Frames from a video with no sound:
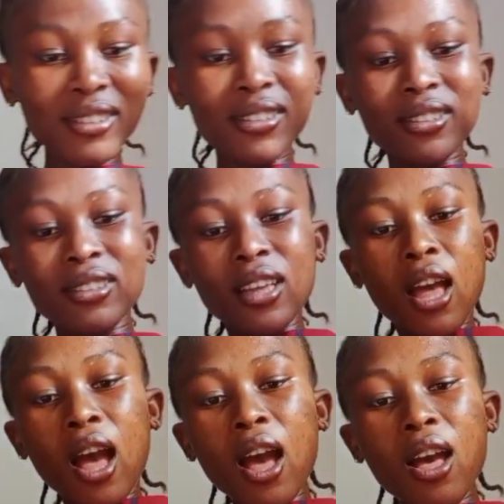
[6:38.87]
this is
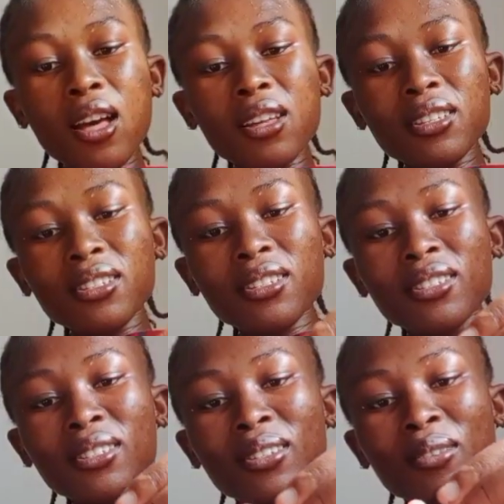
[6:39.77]
ah, this
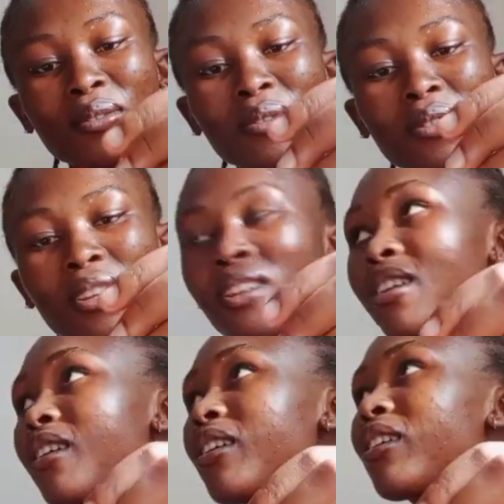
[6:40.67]
is so
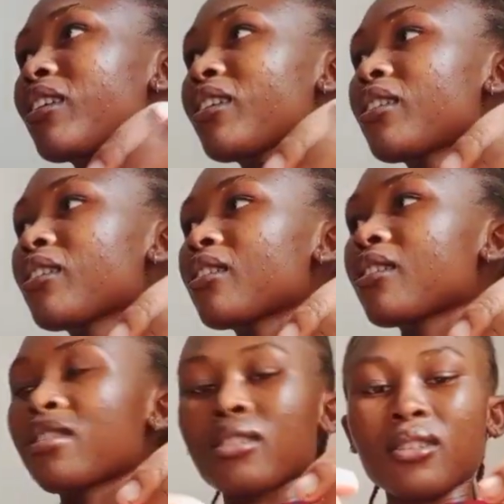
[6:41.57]

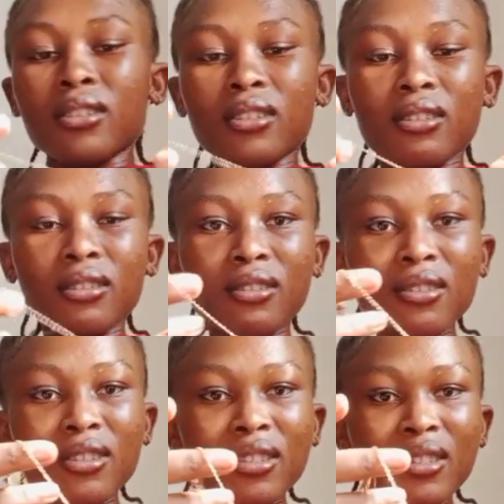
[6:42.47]
fun.
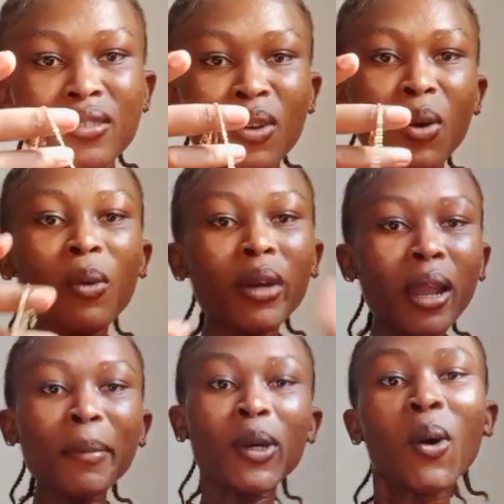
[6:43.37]
This is oh wait,
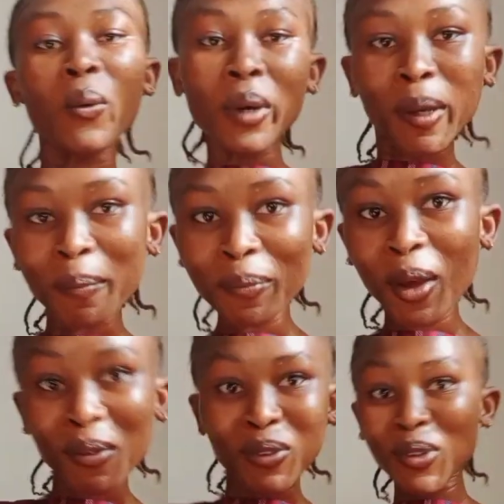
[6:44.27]
let me call him
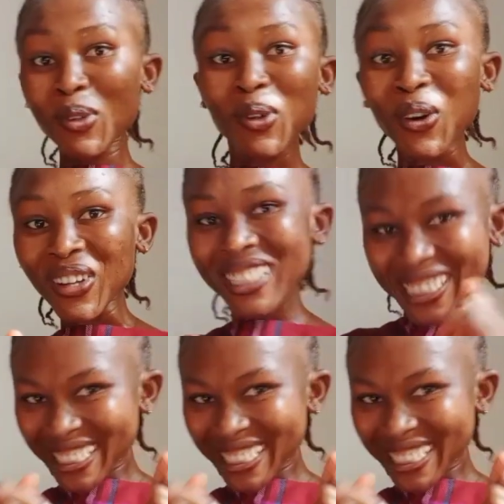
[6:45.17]
and video call.